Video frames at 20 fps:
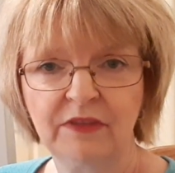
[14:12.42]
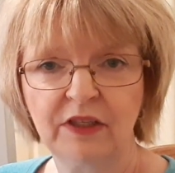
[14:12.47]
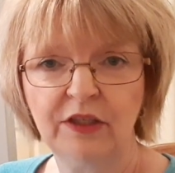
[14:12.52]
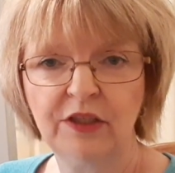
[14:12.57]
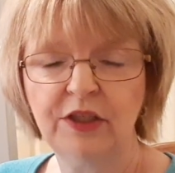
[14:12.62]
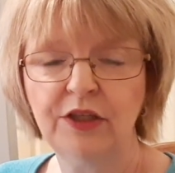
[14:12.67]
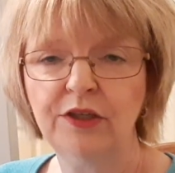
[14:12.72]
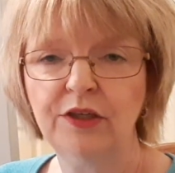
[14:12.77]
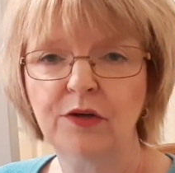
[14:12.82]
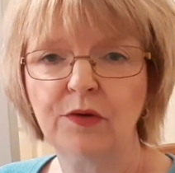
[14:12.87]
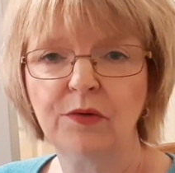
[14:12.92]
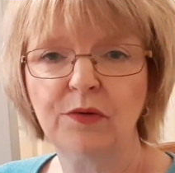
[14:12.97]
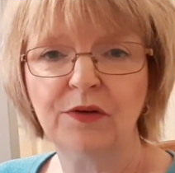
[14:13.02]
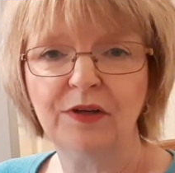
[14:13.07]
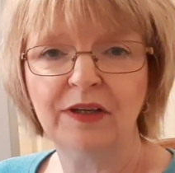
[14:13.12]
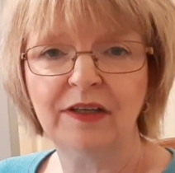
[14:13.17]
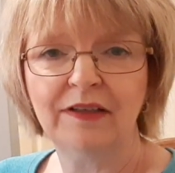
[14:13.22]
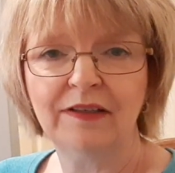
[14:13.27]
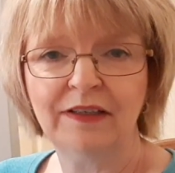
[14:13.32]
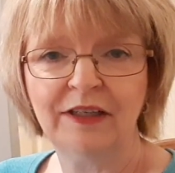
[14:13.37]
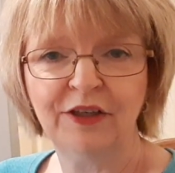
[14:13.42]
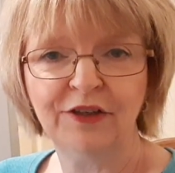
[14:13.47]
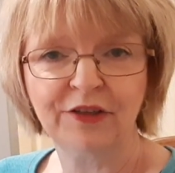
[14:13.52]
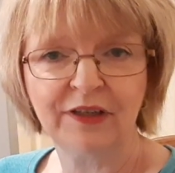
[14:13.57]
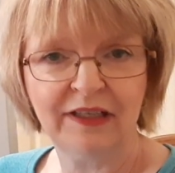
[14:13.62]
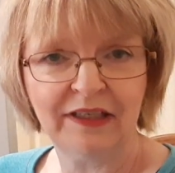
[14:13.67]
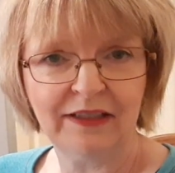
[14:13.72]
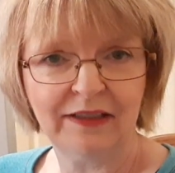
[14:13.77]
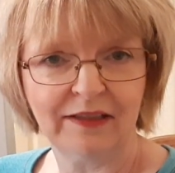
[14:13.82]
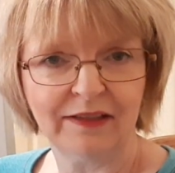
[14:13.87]
You know, here
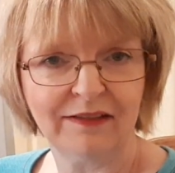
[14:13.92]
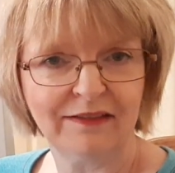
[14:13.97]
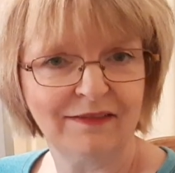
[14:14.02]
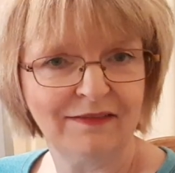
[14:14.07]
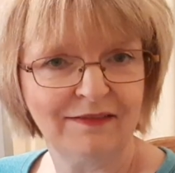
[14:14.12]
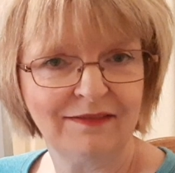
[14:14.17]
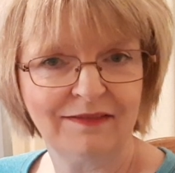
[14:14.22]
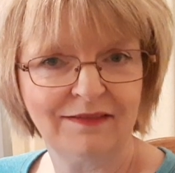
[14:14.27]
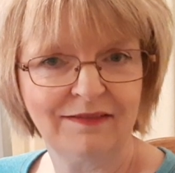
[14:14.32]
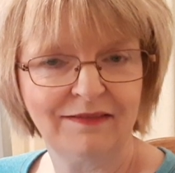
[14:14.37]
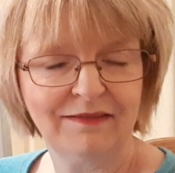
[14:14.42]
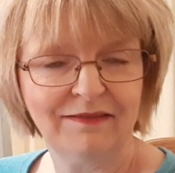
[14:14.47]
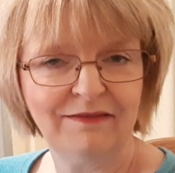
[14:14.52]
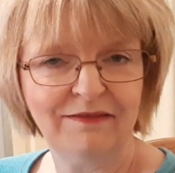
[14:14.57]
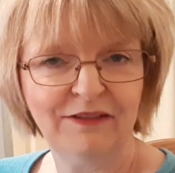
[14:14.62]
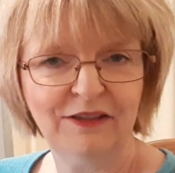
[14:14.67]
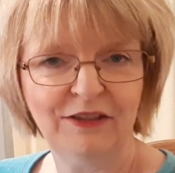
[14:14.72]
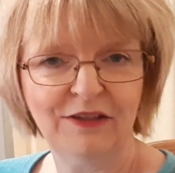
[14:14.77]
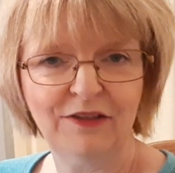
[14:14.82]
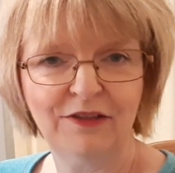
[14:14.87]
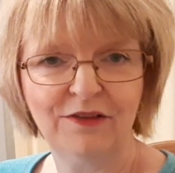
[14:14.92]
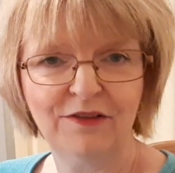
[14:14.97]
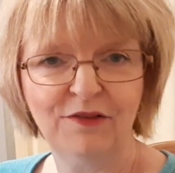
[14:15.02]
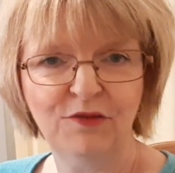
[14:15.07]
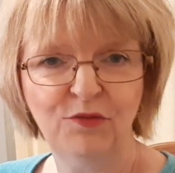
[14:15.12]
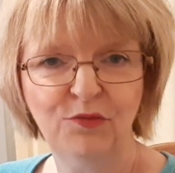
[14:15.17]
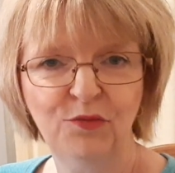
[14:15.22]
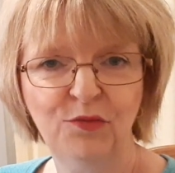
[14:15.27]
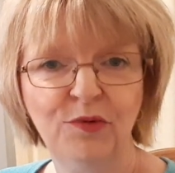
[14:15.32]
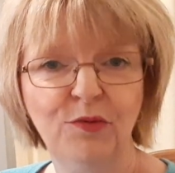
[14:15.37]
again,
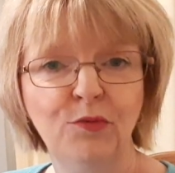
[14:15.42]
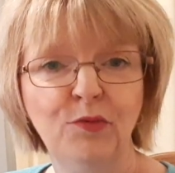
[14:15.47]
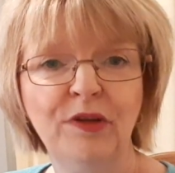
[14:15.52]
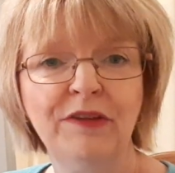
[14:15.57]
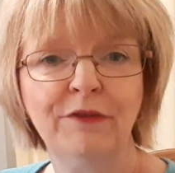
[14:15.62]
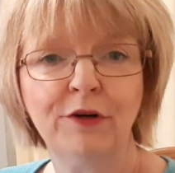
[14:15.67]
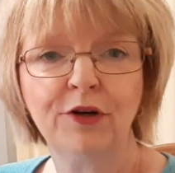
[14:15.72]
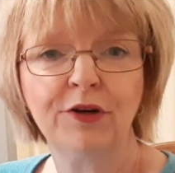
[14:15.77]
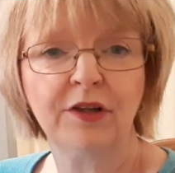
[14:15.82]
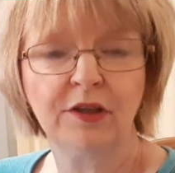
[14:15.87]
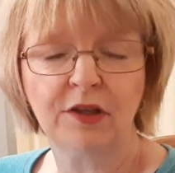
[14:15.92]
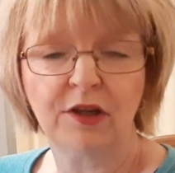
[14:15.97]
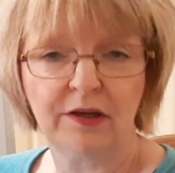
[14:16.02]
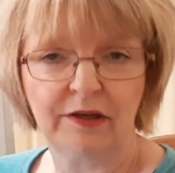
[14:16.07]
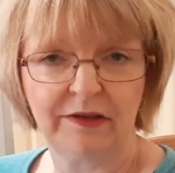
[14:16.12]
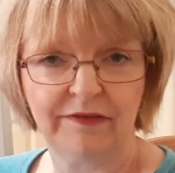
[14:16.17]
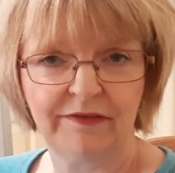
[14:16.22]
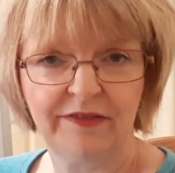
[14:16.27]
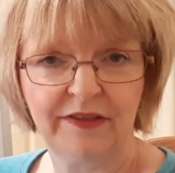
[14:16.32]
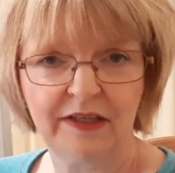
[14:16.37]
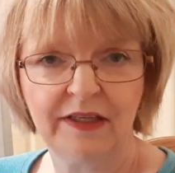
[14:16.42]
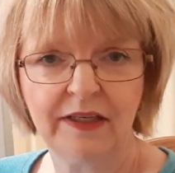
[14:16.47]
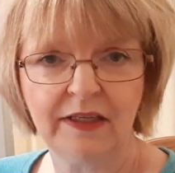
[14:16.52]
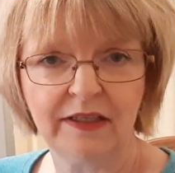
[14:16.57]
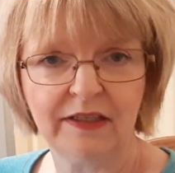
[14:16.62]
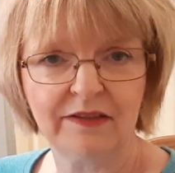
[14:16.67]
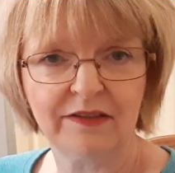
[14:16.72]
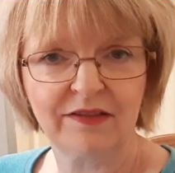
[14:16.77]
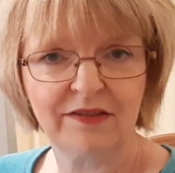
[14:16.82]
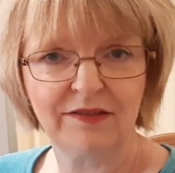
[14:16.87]
we've heard a lot of
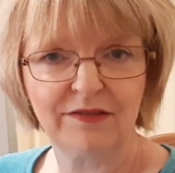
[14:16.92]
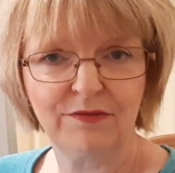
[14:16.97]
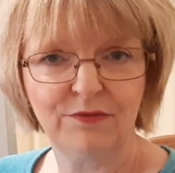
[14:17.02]
things.